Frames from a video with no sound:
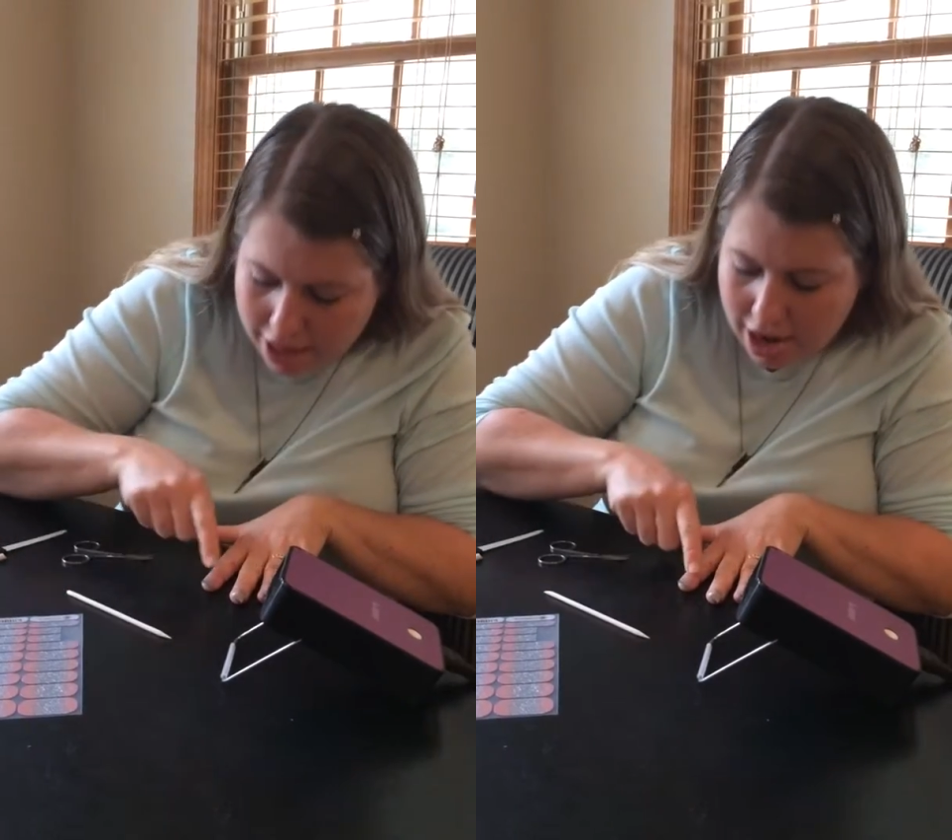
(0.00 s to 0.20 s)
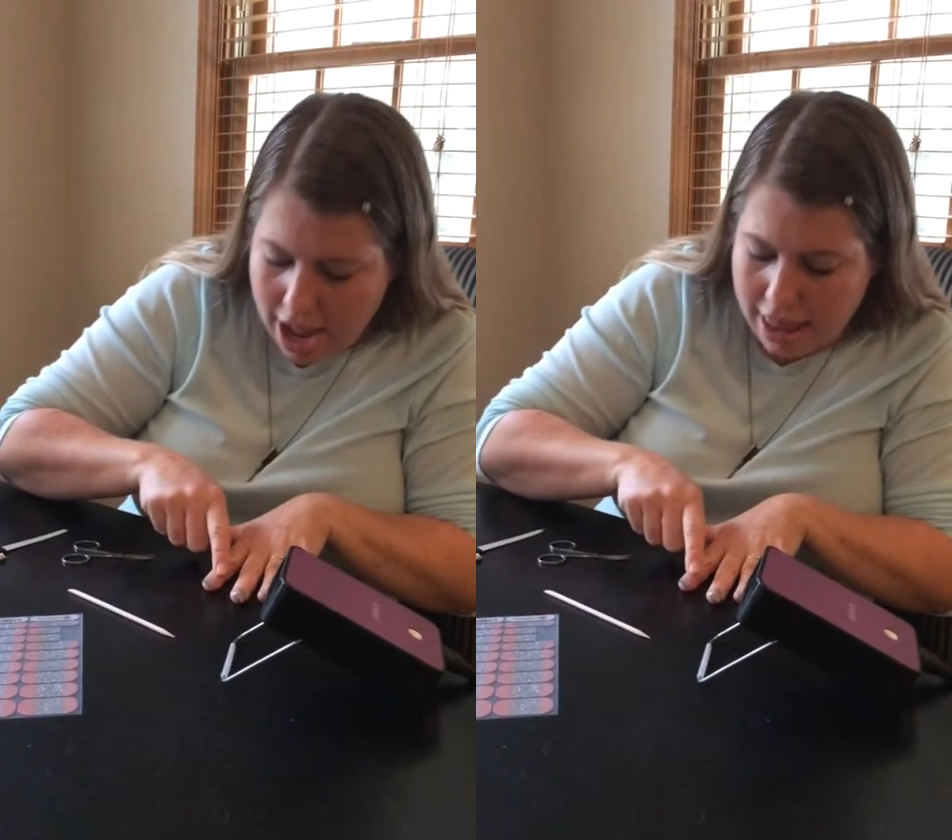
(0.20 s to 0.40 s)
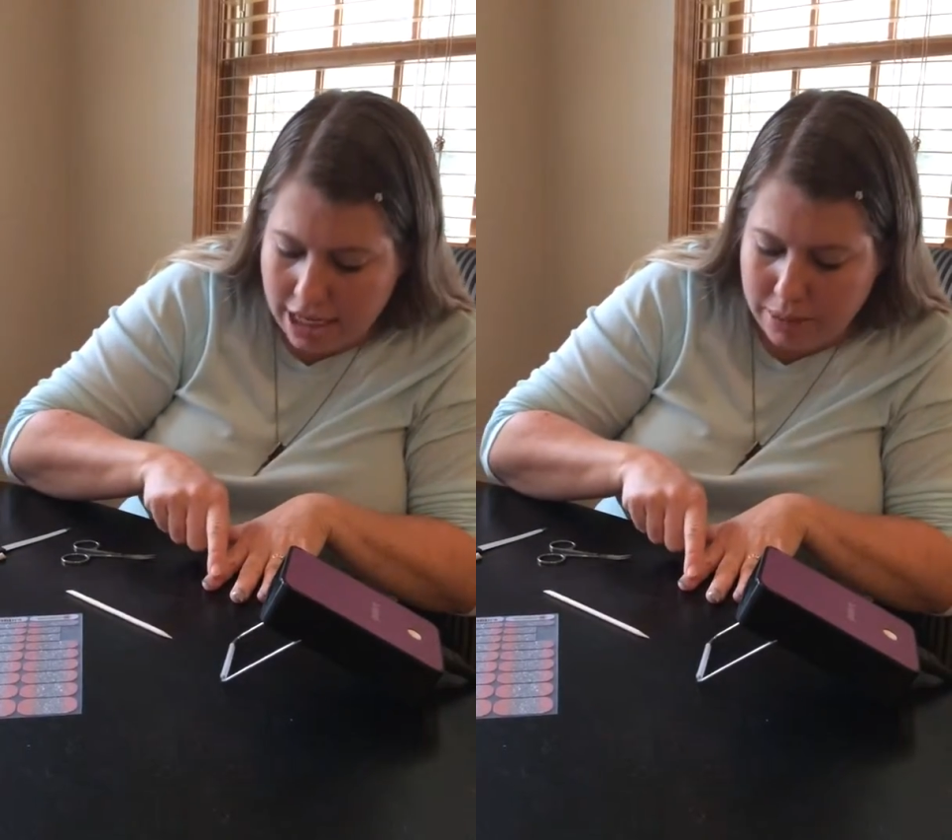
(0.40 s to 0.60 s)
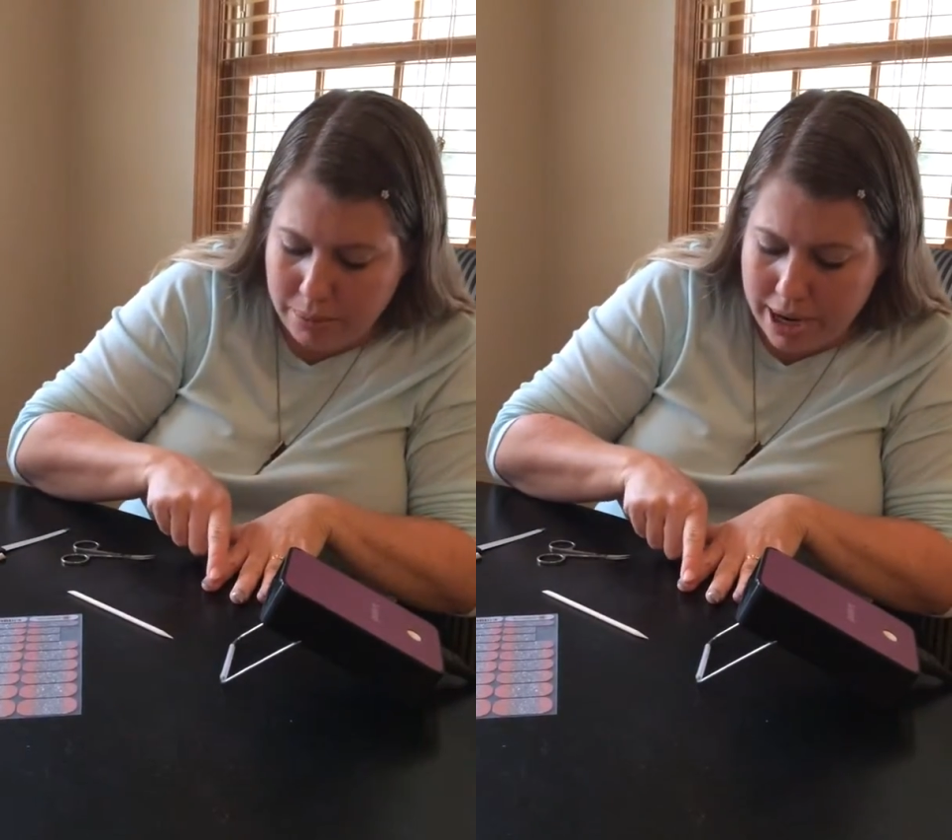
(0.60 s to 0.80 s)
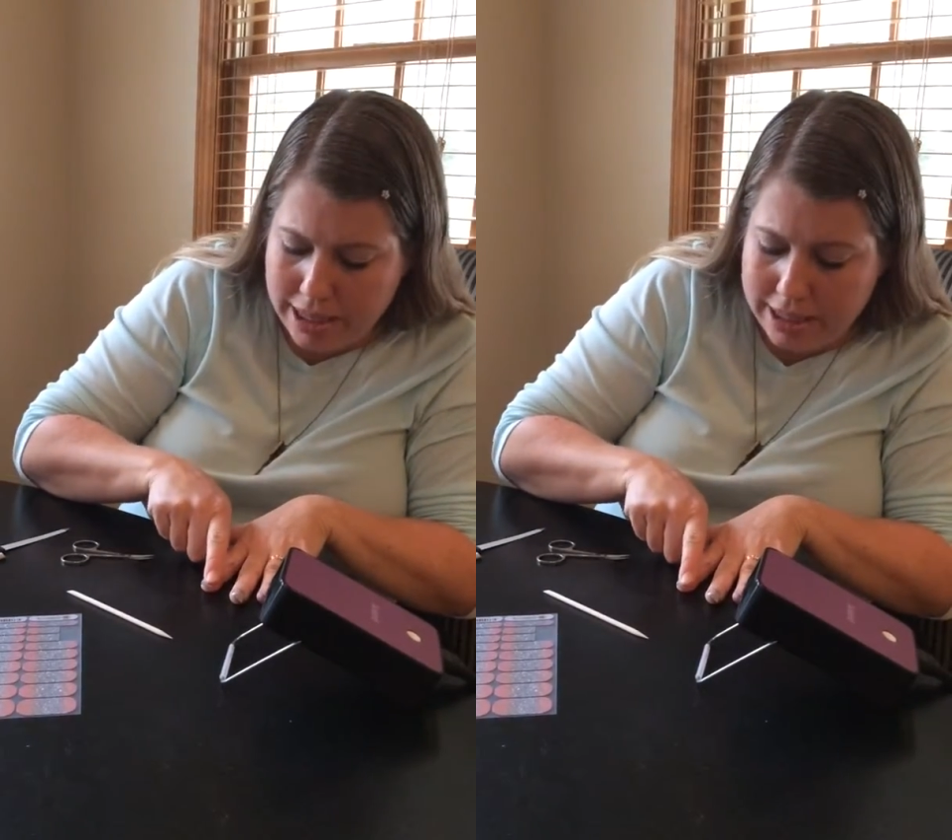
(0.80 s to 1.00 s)
And then I like to
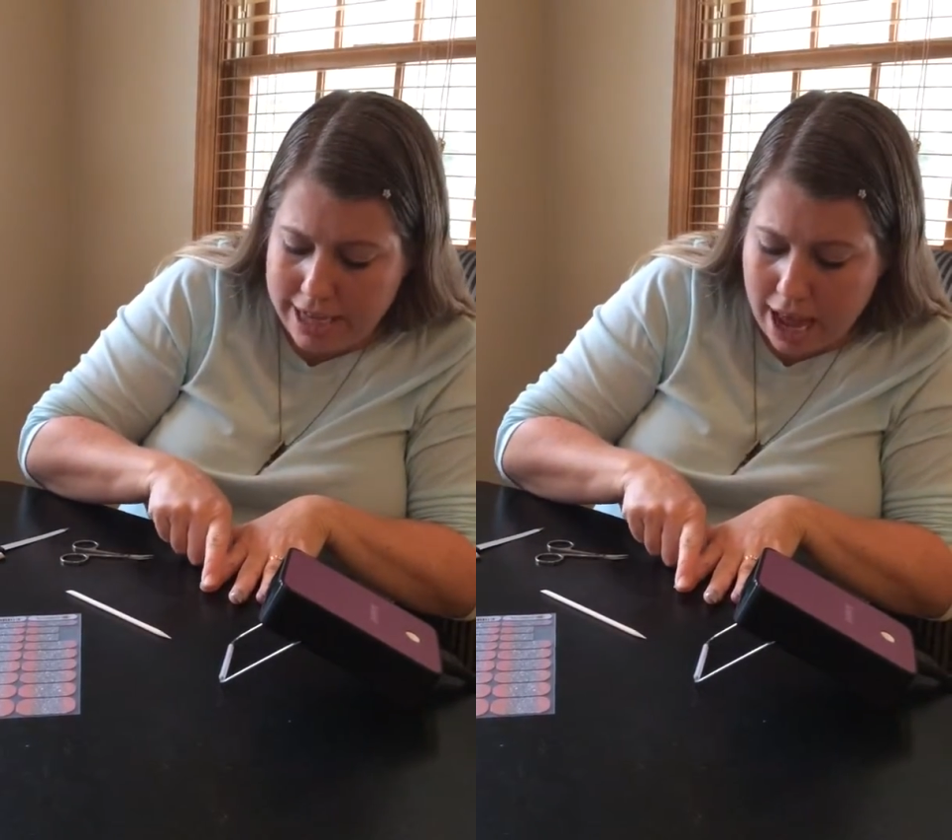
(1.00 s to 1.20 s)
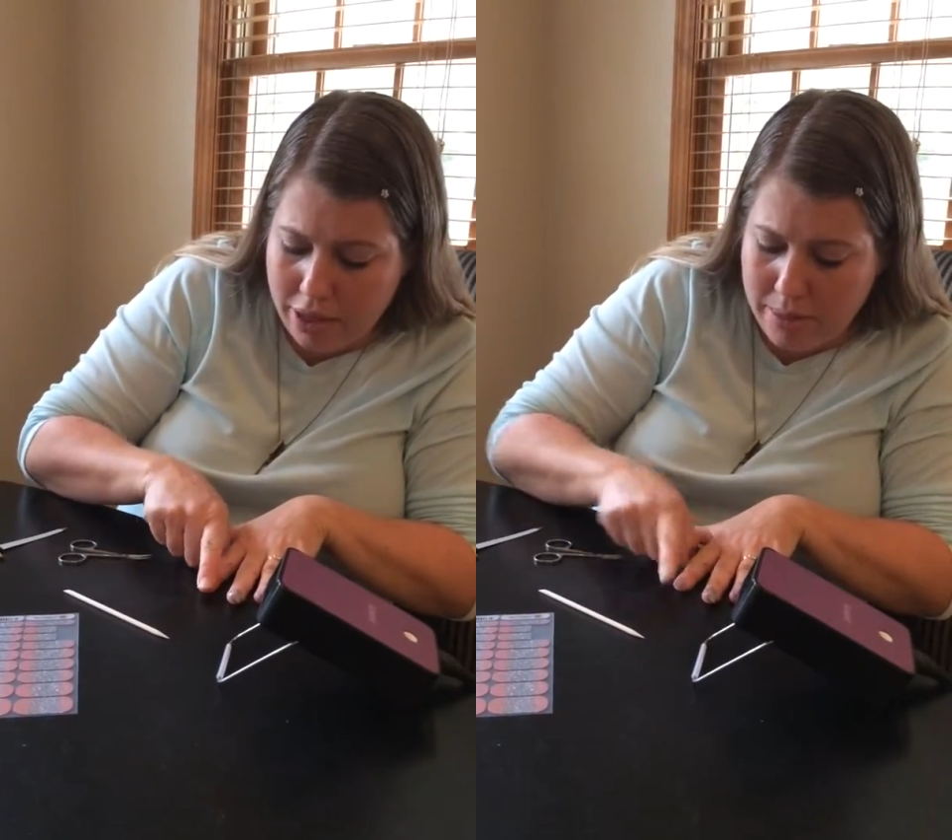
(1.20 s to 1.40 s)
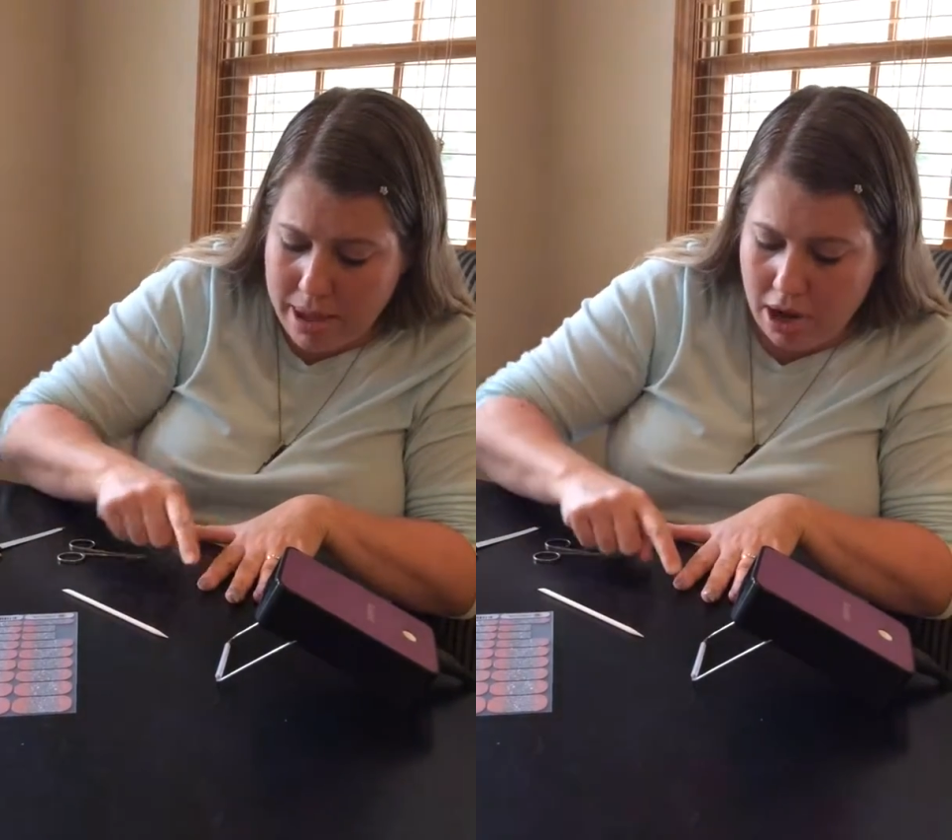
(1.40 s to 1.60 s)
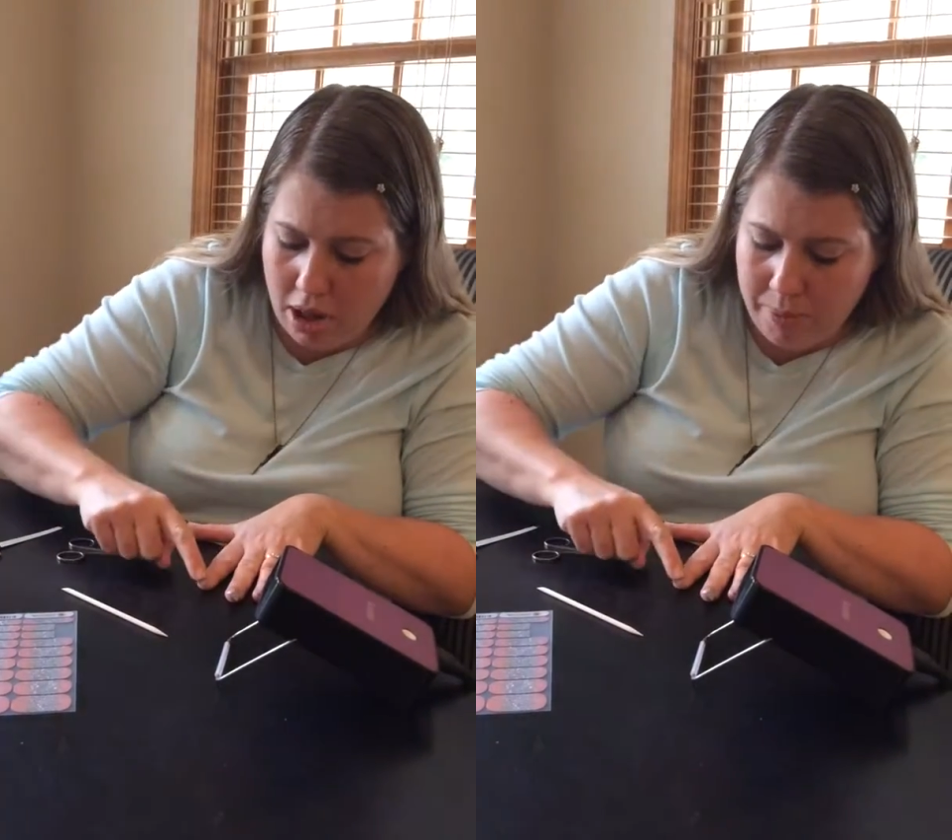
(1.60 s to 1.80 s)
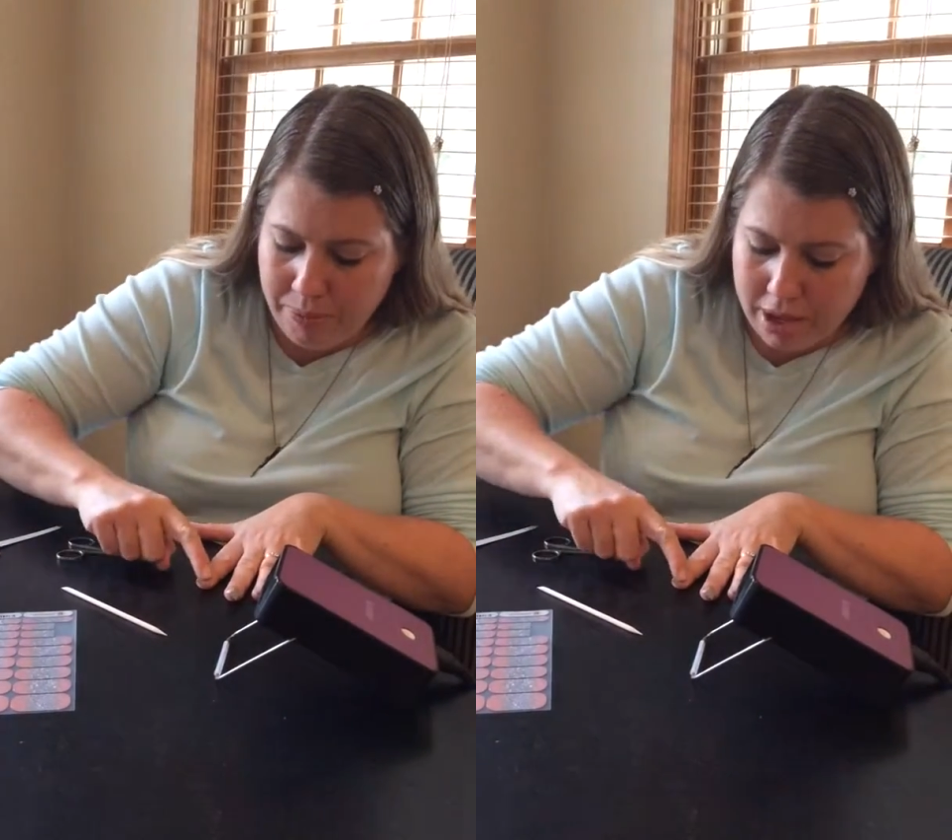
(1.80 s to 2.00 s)
press down the
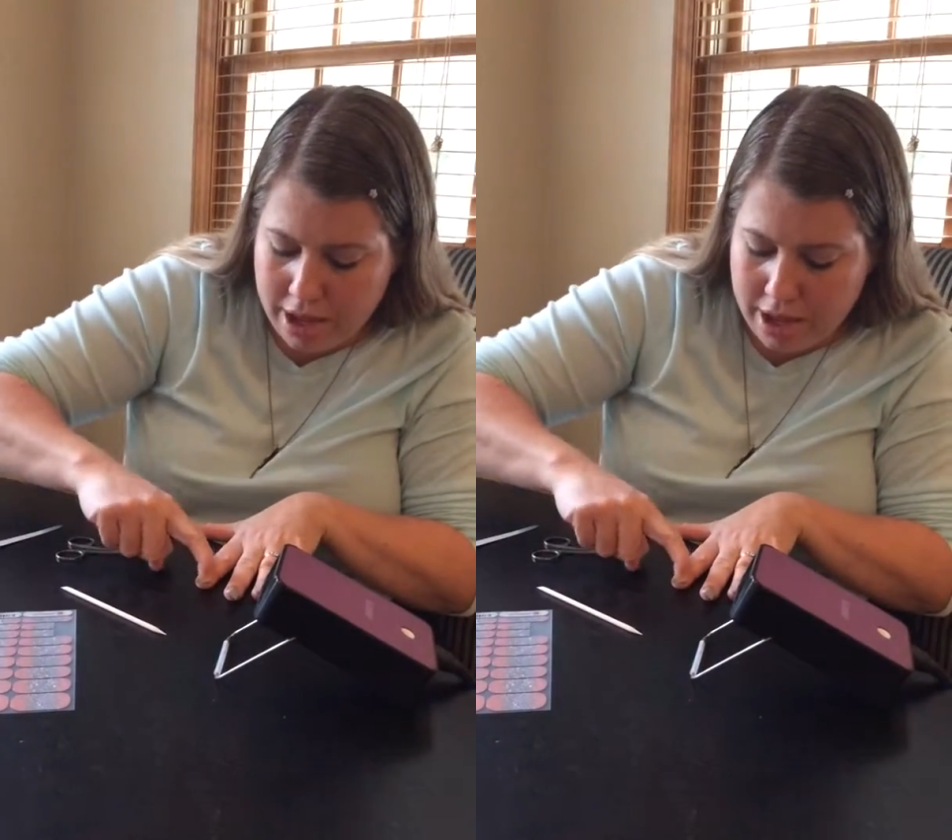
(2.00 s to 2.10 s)
middle